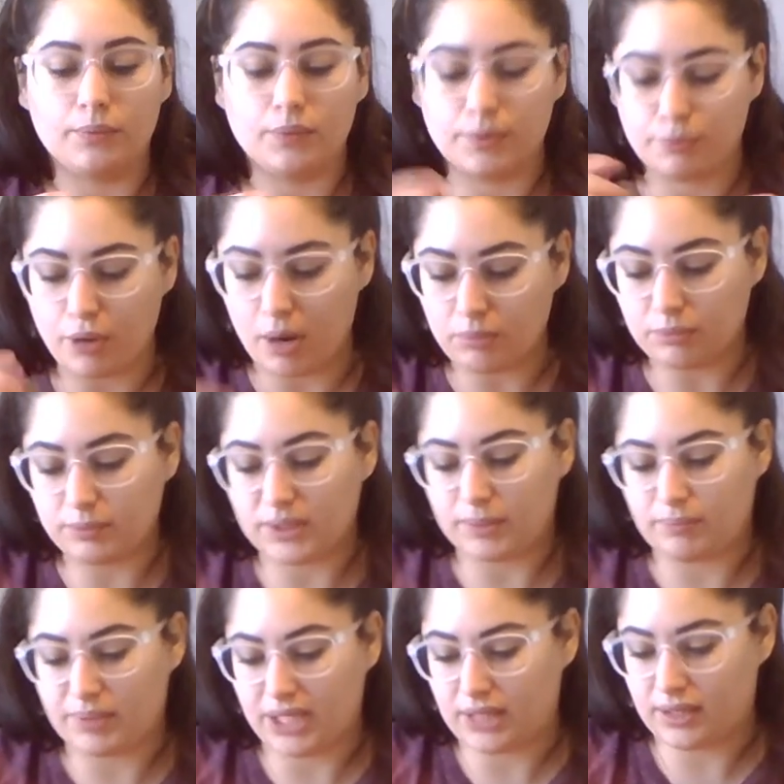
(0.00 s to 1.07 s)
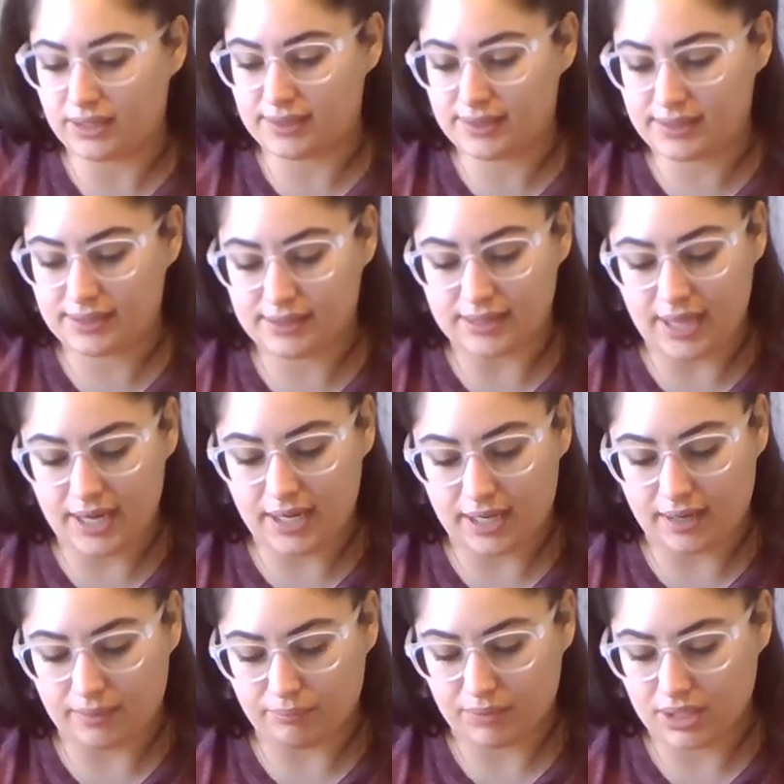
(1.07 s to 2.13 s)
would probably be the
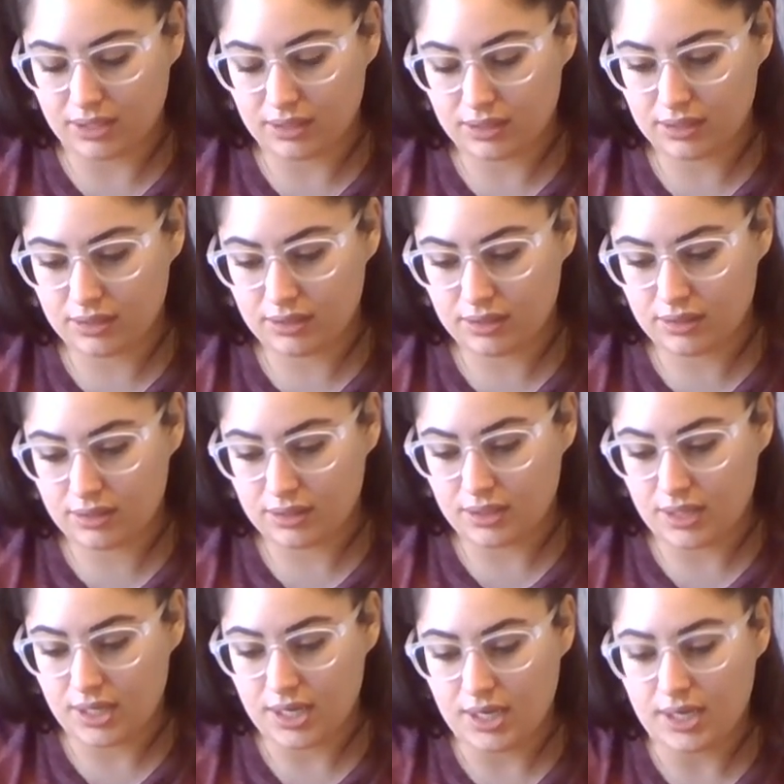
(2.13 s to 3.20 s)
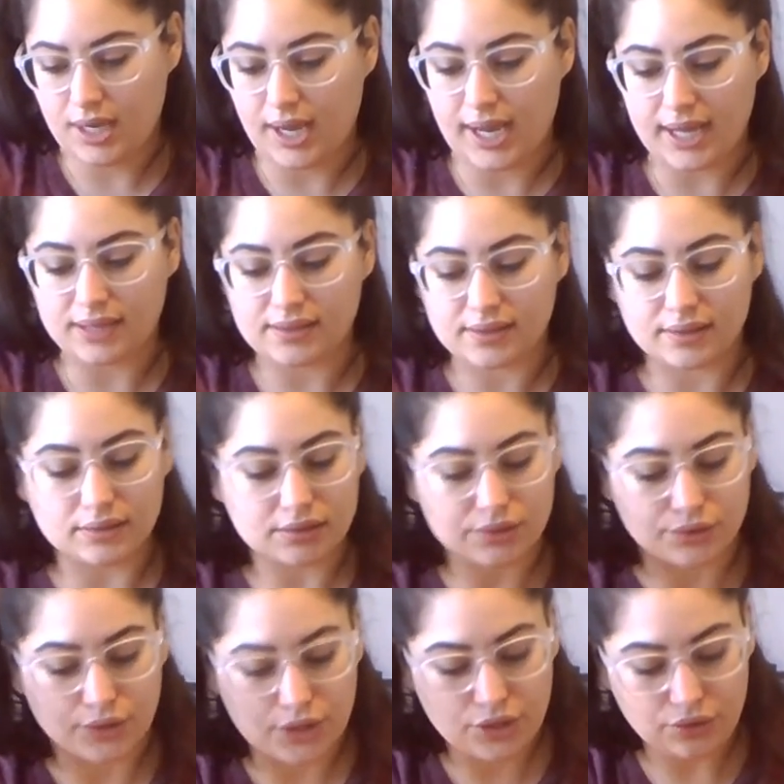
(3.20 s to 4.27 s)
same as the
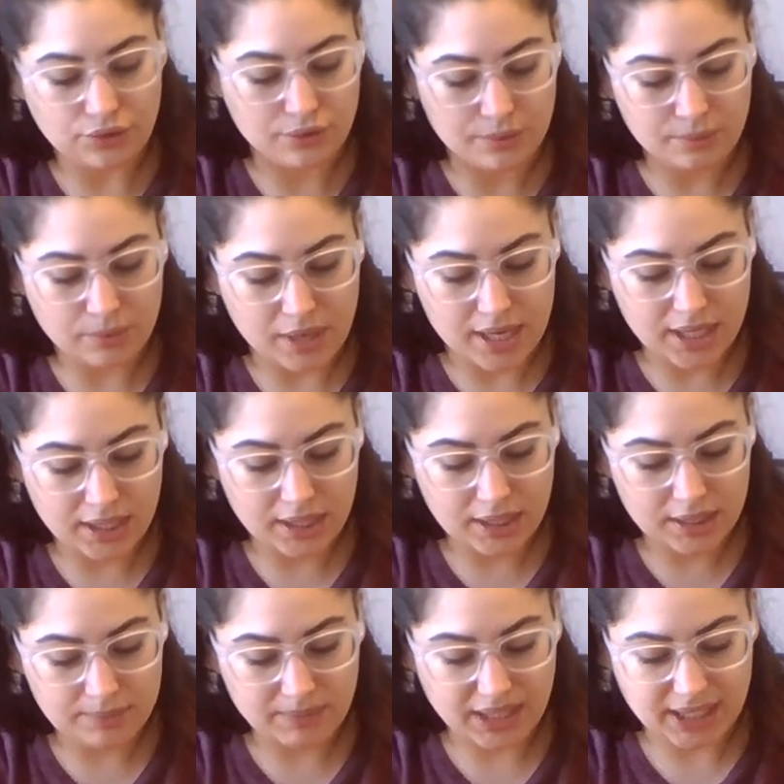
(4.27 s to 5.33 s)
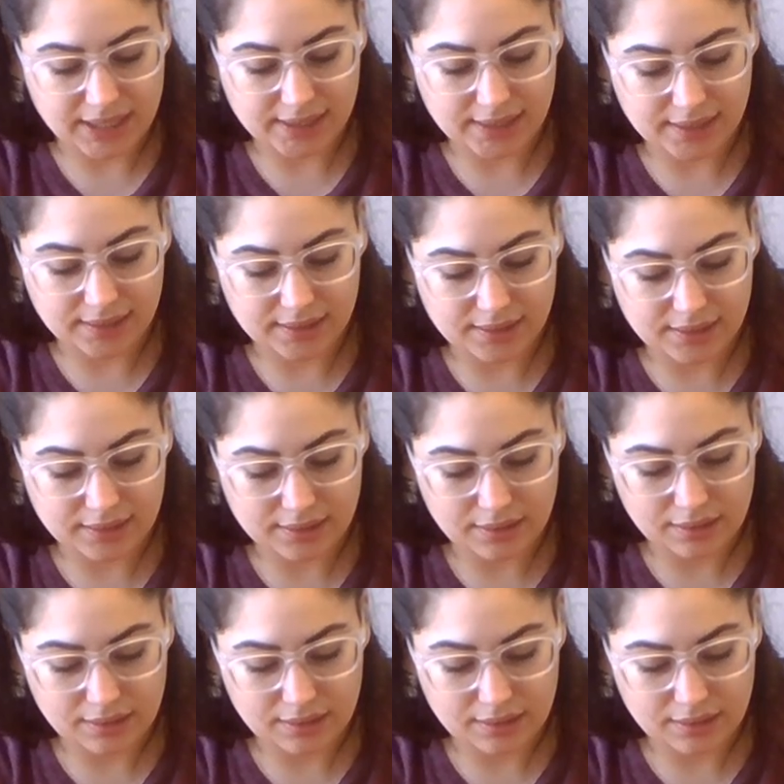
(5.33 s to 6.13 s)
little cube, right? Because it's,